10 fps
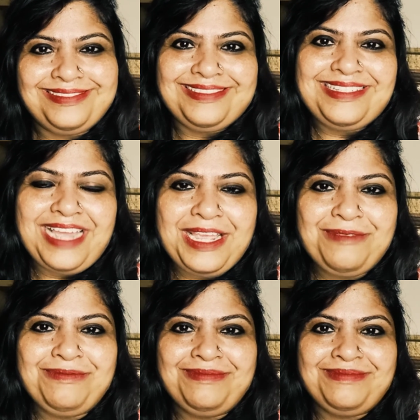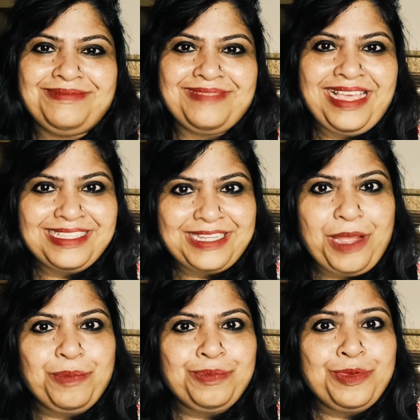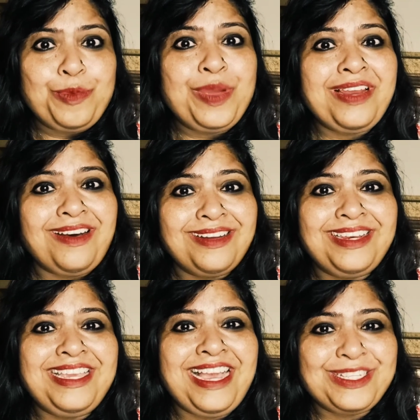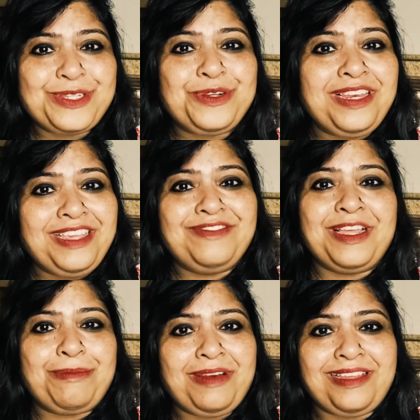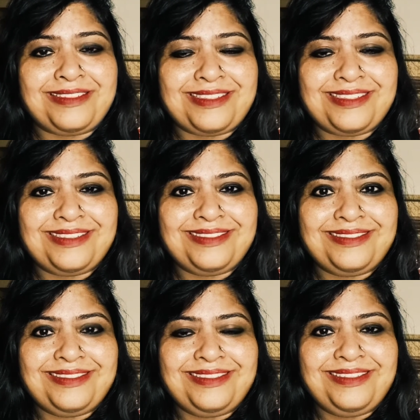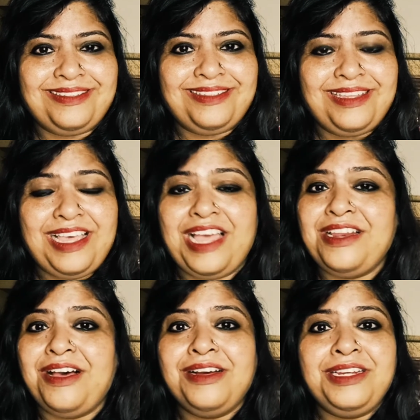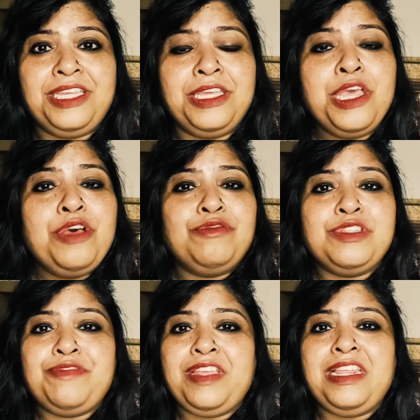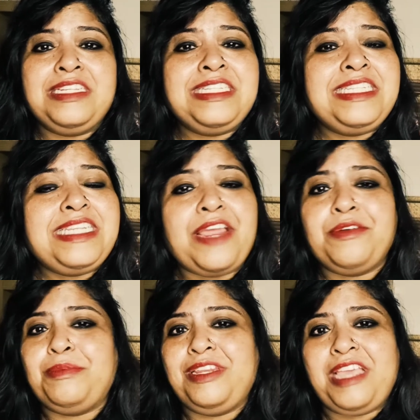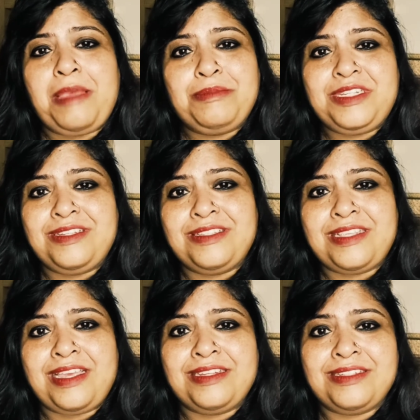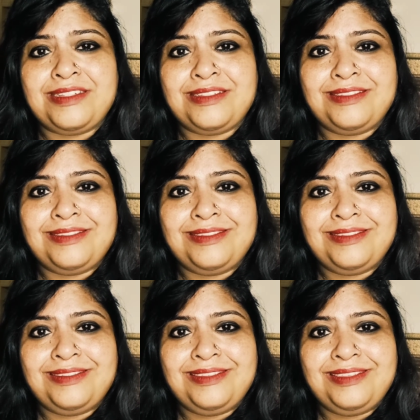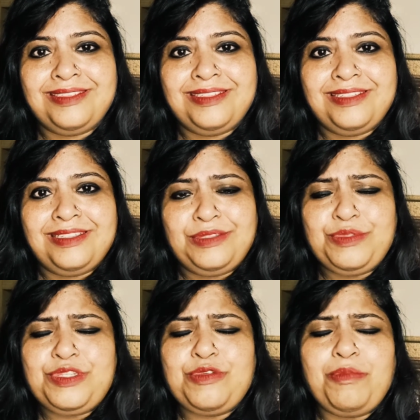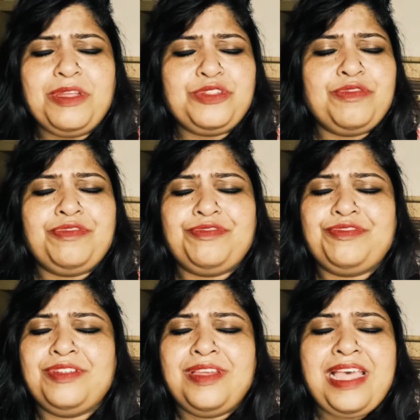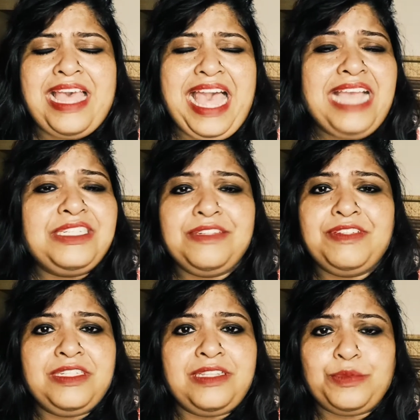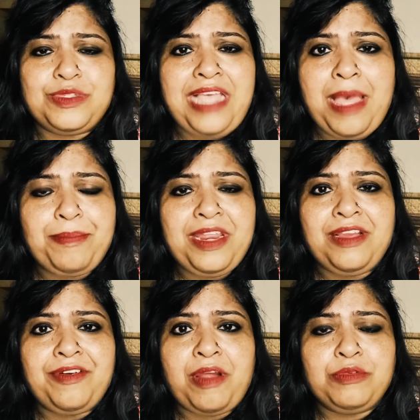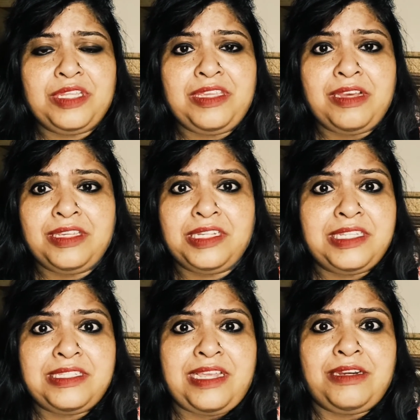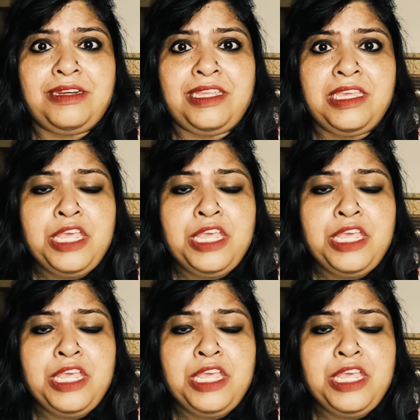time has come when Agni has to leave that place. And Agni was feeling terribly empty inside. There was so much of activity that was happening around the yajna that suddenly